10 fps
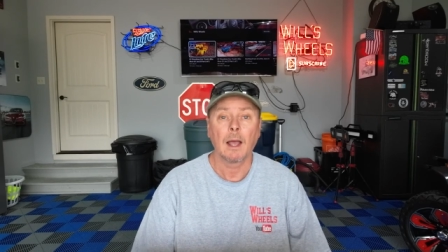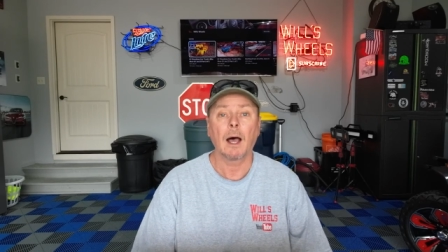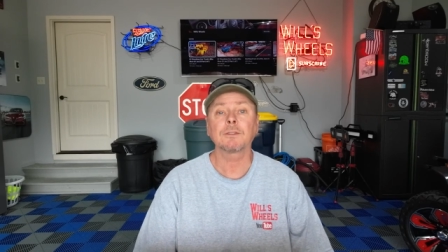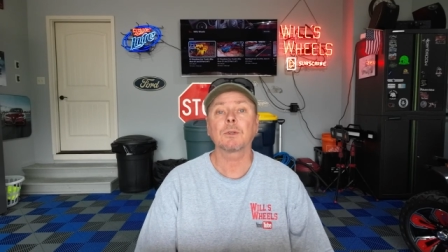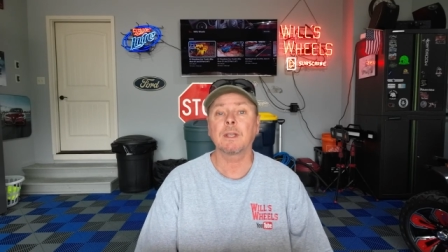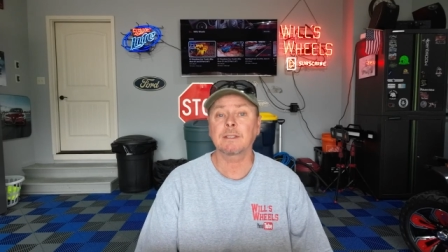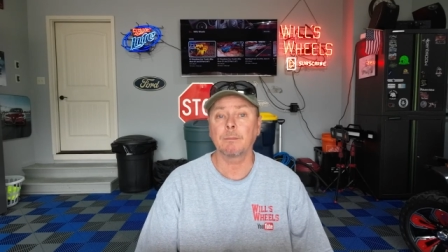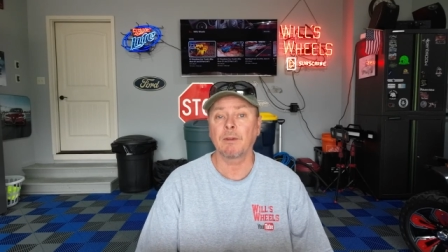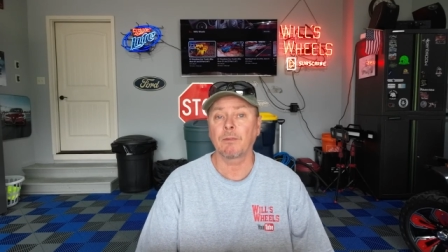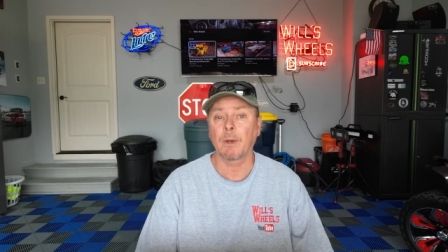I also get
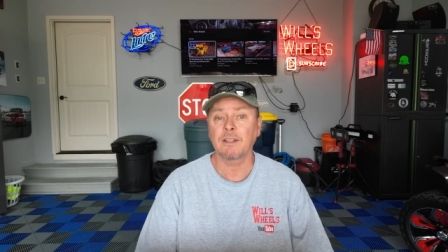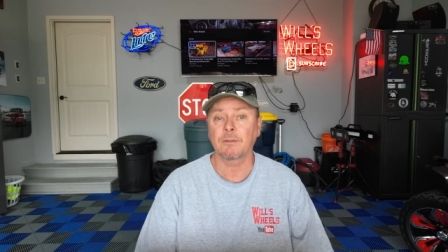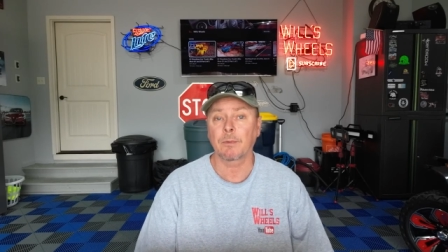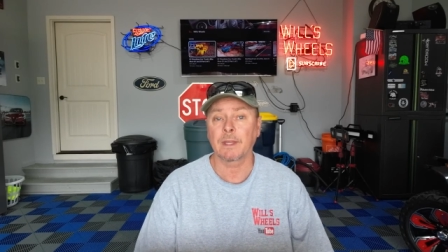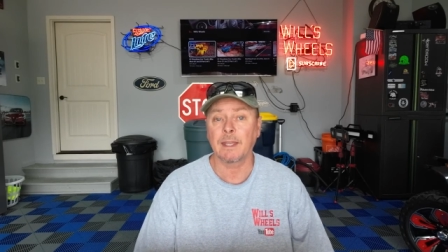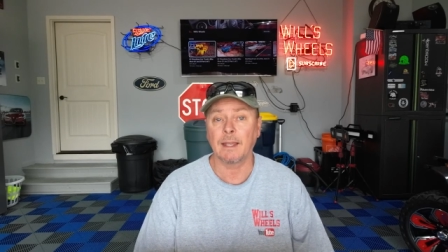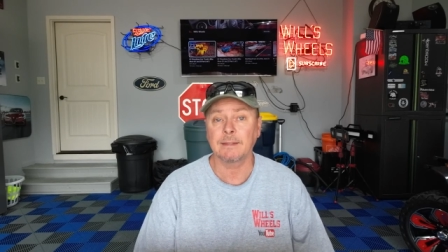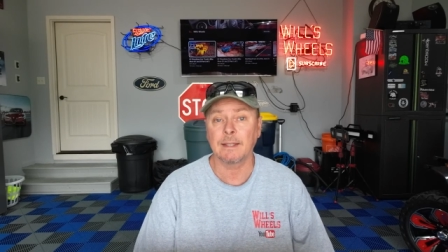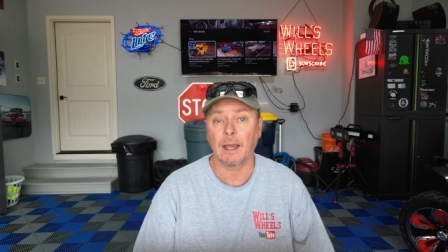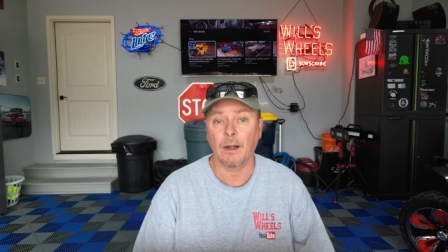some information from the KC